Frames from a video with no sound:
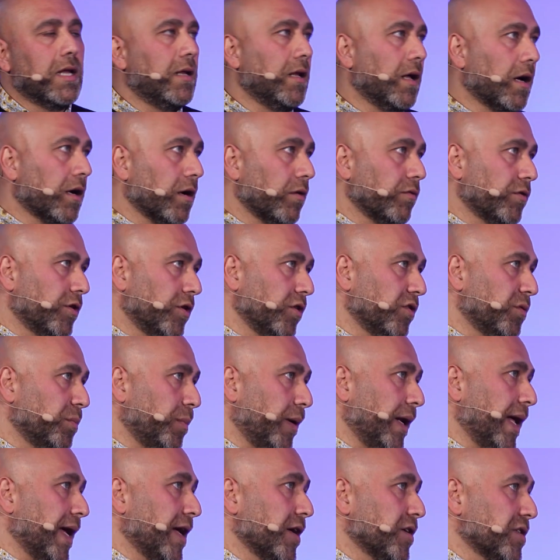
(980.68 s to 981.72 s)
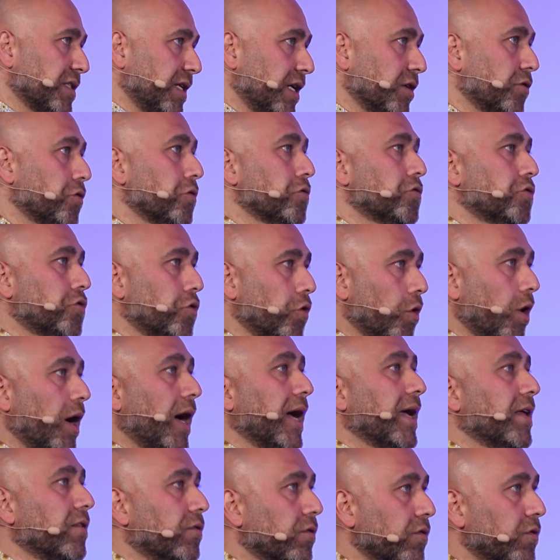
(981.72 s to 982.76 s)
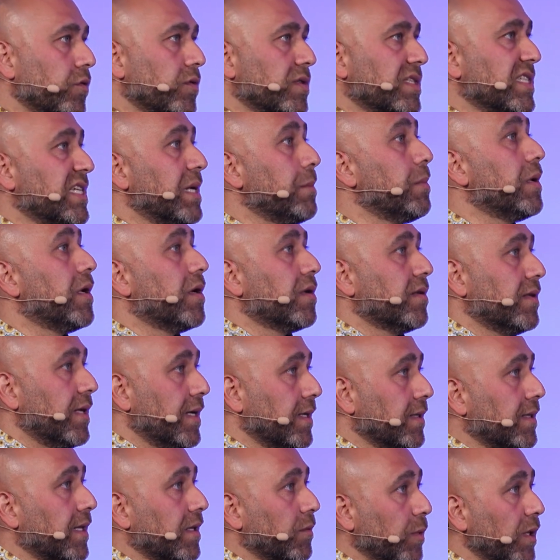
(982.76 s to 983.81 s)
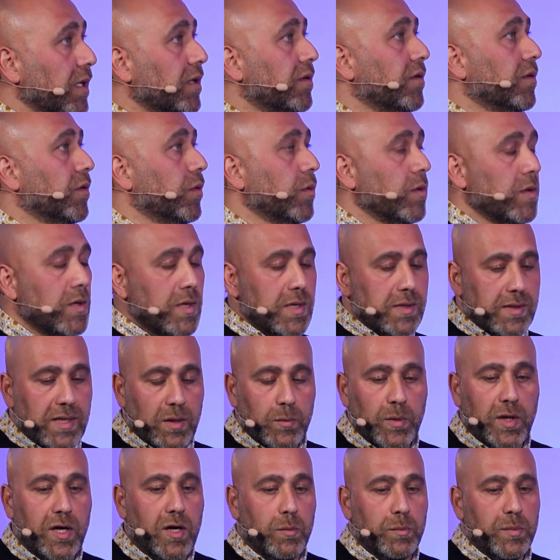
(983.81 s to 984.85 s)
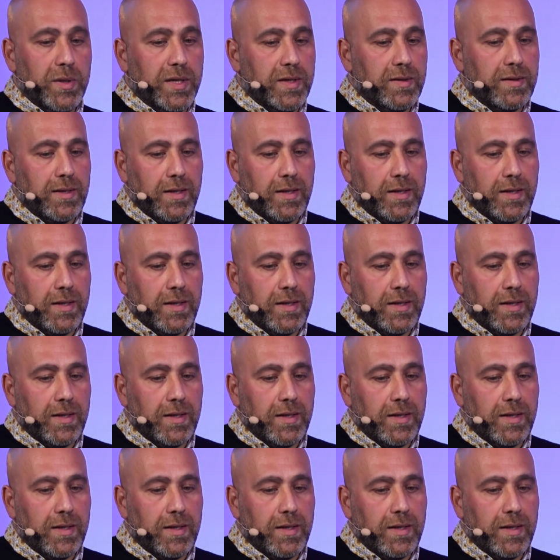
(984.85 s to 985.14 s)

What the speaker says: lot of good players that are trying to do similar things that we do, that we compete.